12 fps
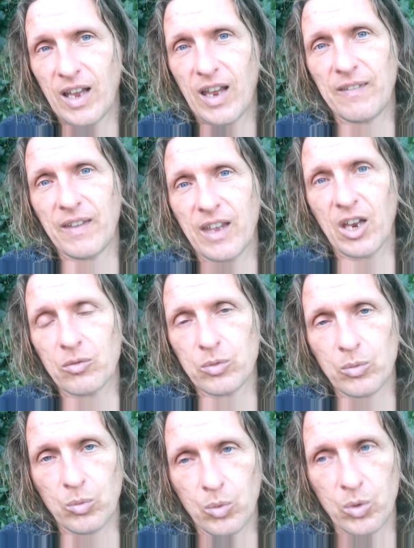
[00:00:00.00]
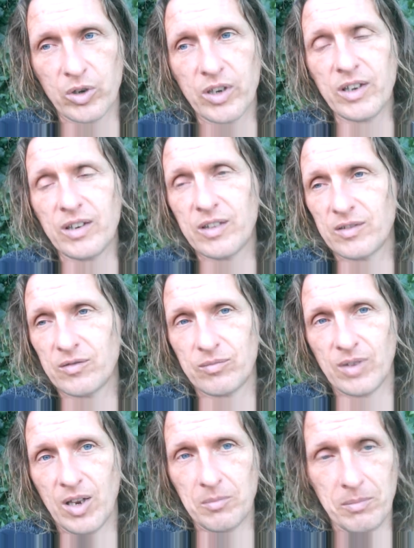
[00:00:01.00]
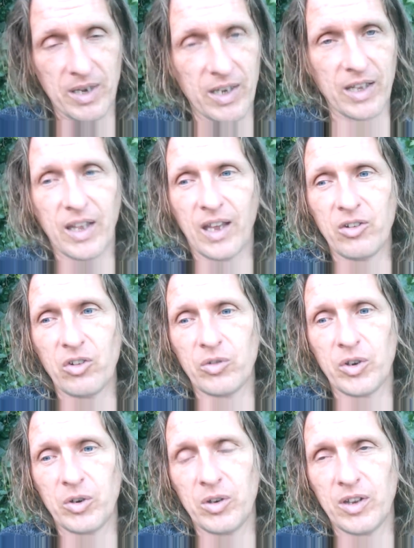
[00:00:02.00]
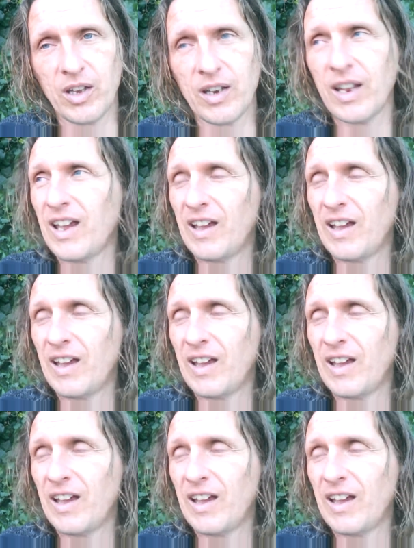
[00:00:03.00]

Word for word: And they get rewarded in many occasions for doing that,